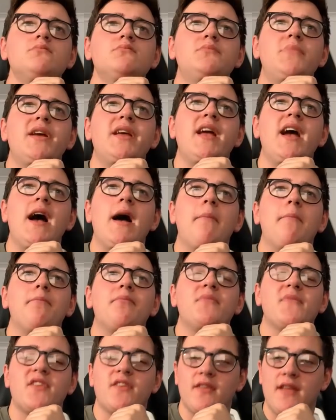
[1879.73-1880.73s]
But yeah,
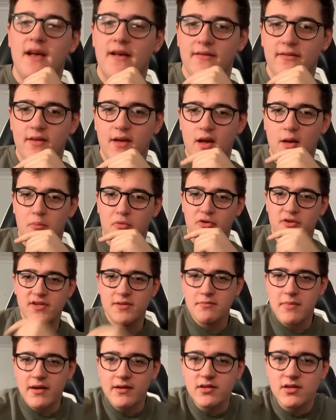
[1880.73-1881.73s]
so that's pretty
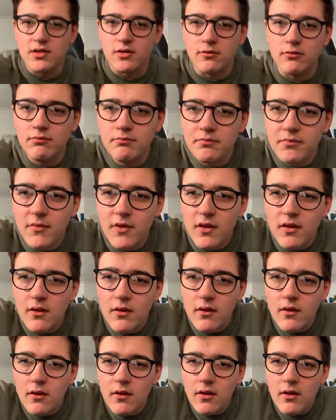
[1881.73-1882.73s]
mental.
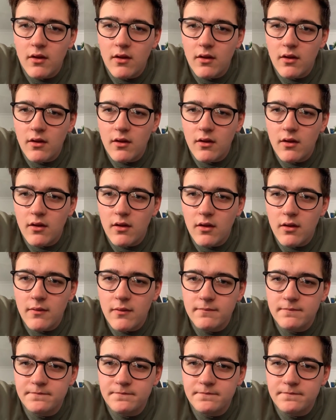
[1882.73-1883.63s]
Oh,